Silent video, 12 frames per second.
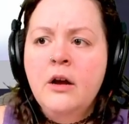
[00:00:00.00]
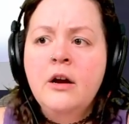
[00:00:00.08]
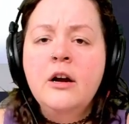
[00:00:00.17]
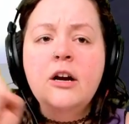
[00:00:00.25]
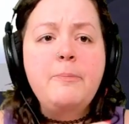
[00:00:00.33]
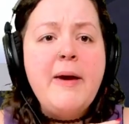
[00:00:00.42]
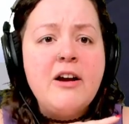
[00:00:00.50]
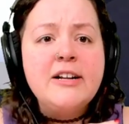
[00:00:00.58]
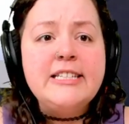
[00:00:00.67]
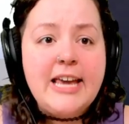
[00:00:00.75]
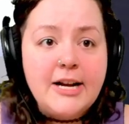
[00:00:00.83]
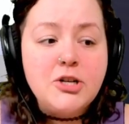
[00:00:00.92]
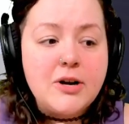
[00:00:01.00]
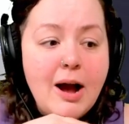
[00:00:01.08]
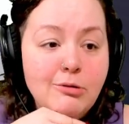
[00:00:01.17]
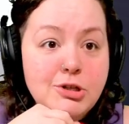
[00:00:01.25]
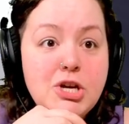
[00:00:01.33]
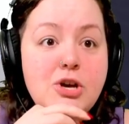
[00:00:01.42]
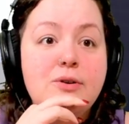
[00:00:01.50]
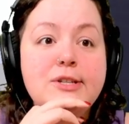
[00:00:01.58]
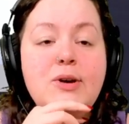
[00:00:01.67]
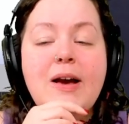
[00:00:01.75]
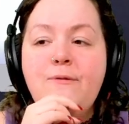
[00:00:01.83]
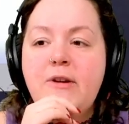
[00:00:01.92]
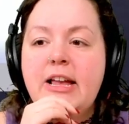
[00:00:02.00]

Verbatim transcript: her parents kicked her out too. So I feel